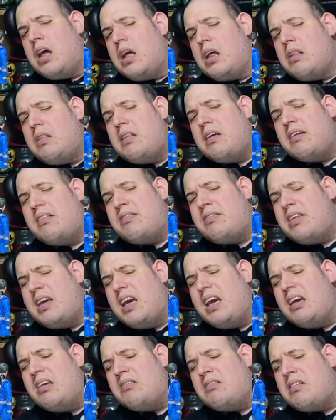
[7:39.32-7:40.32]
this
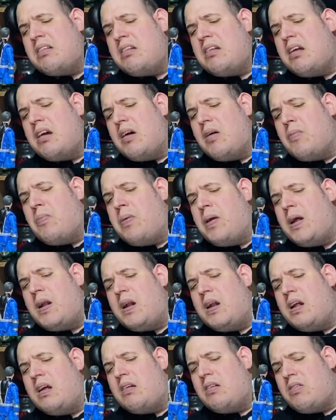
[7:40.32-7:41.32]
isn't a
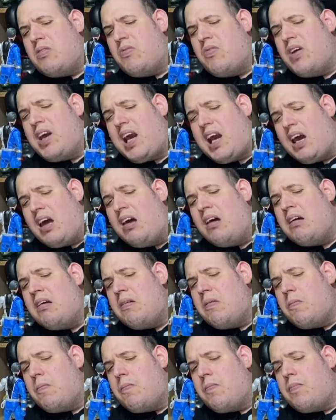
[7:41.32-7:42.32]
pinless figure.
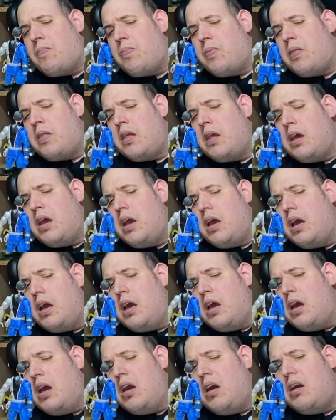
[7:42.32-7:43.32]

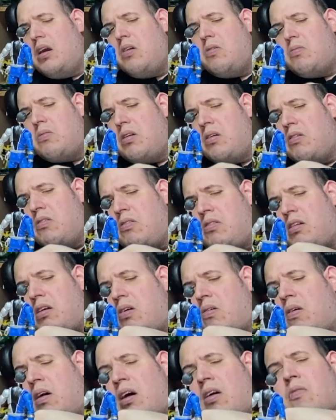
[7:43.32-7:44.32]
You do
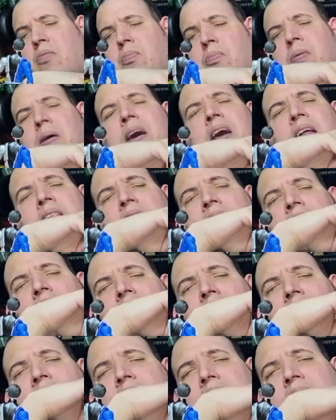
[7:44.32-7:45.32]
still have
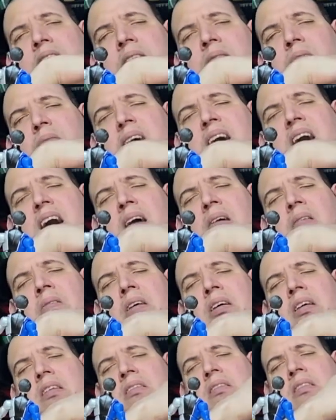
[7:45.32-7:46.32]
pins in this figure,
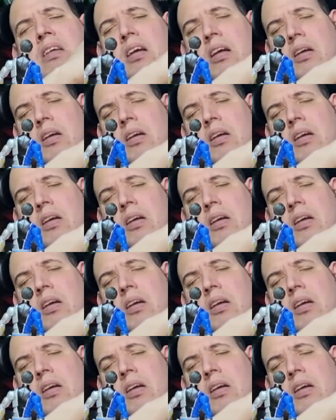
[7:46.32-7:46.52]
which